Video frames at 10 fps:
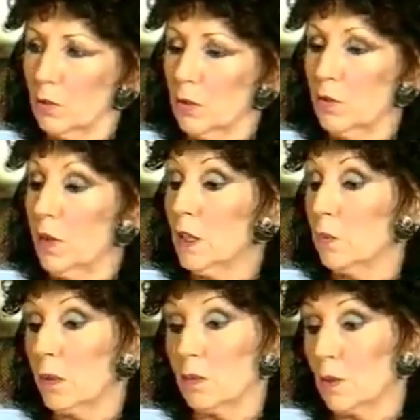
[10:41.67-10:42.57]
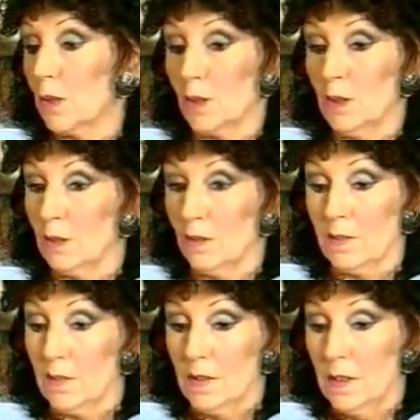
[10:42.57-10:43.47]
He was funny when he was on Earth,
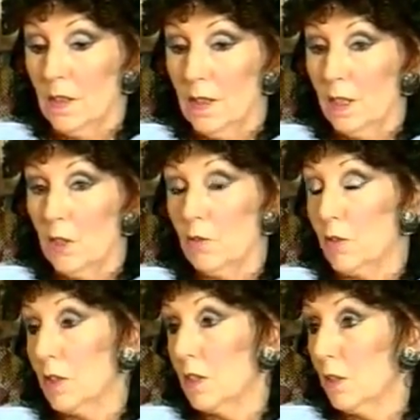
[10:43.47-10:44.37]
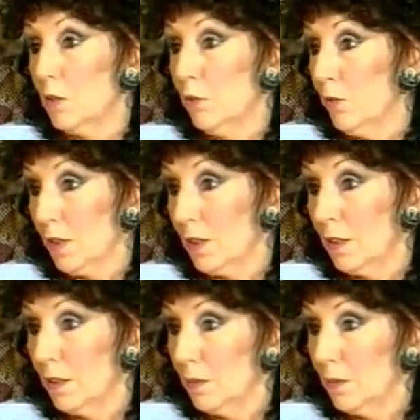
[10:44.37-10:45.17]
and obviously still funny.